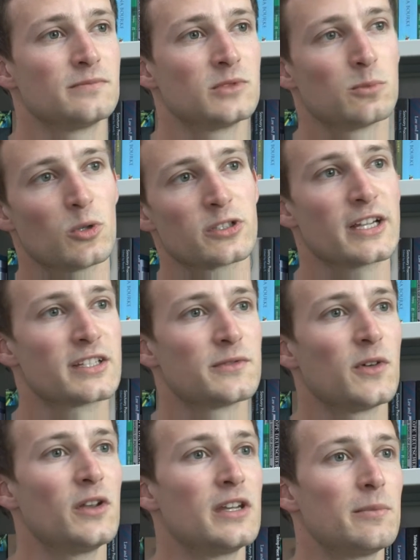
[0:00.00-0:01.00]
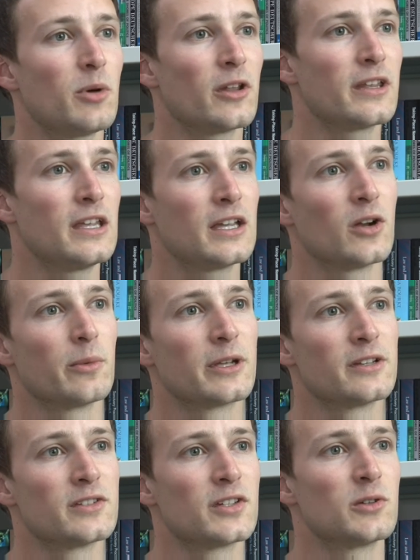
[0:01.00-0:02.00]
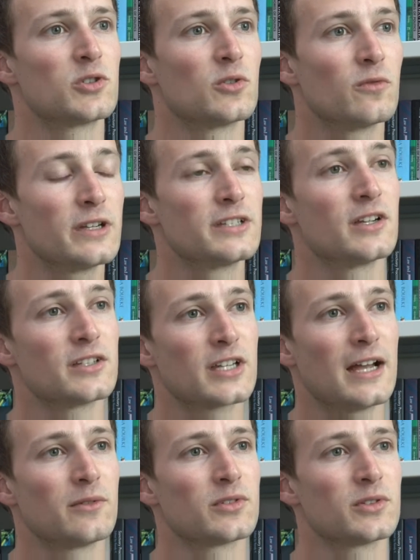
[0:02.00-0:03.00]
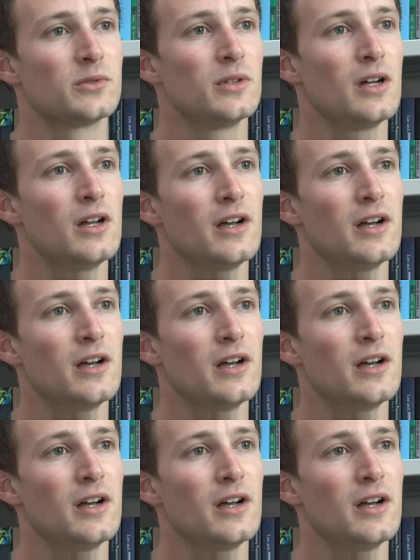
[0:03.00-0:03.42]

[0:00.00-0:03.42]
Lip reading: The project is funded by the Economic and Social Research Council